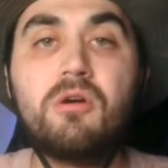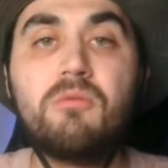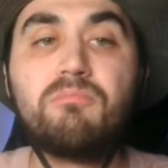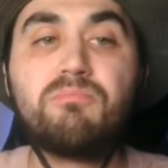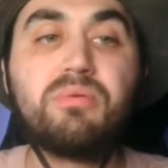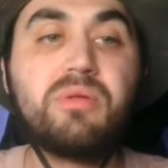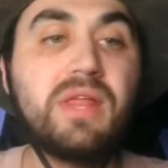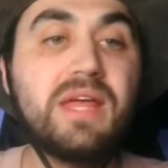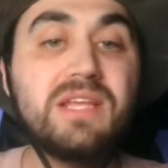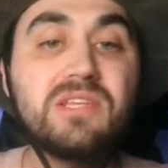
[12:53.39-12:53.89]

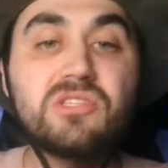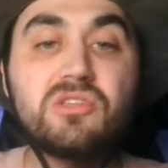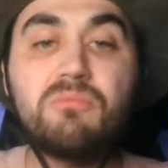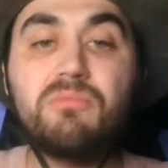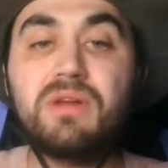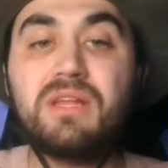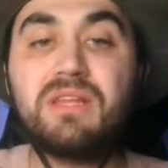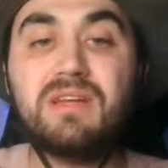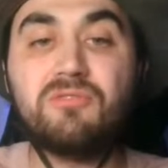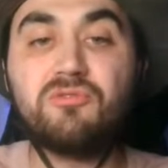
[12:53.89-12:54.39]
Play
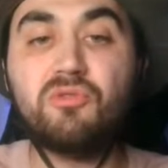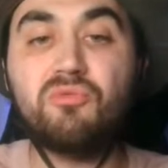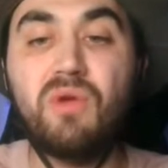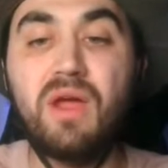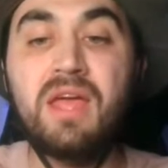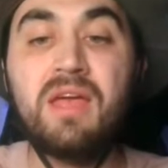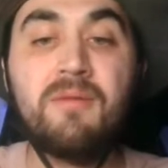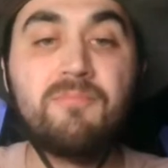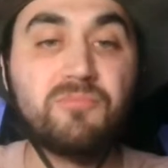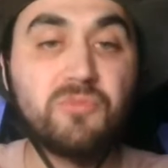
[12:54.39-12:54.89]
somebody down the right.
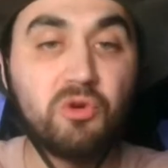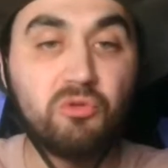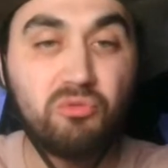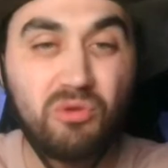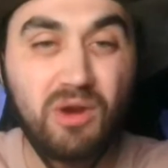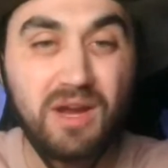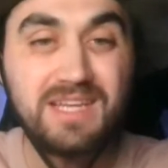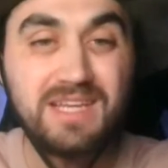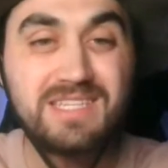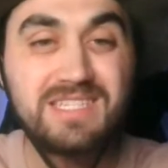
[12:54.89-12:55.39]
The
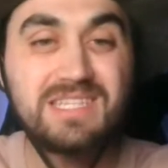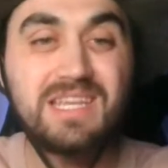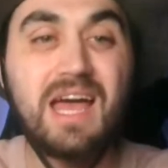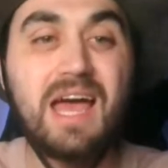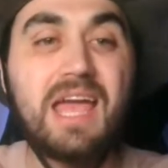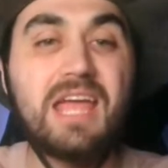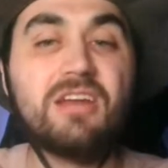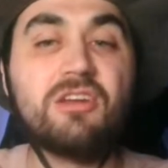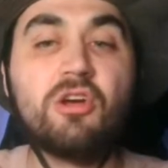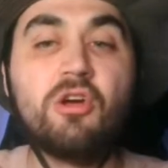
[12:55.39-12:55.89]
right
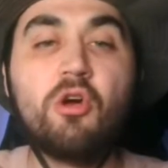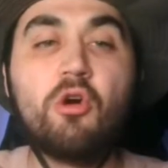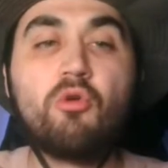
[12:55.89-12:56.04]
side